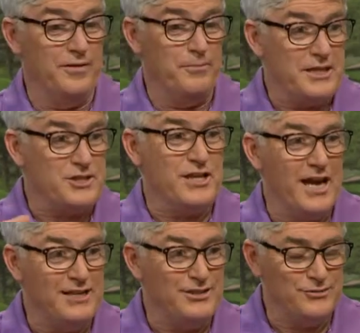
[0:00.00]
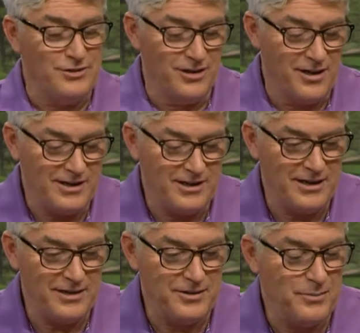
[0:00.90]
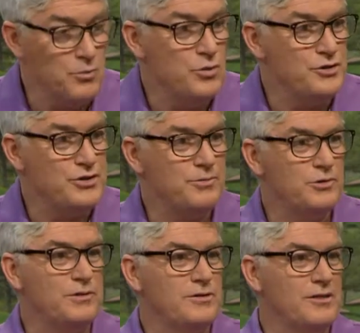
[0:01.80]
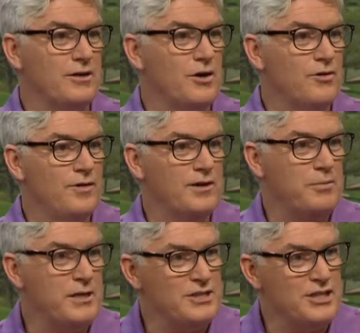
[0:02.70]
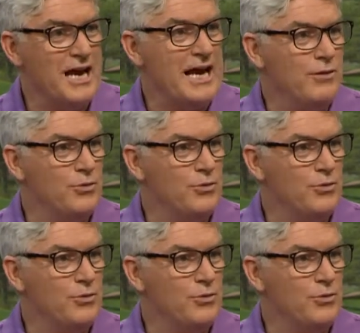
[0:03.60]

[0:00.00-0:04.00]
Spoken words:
the big stage, if you like, the merger between New Zealand Golf and the PGA,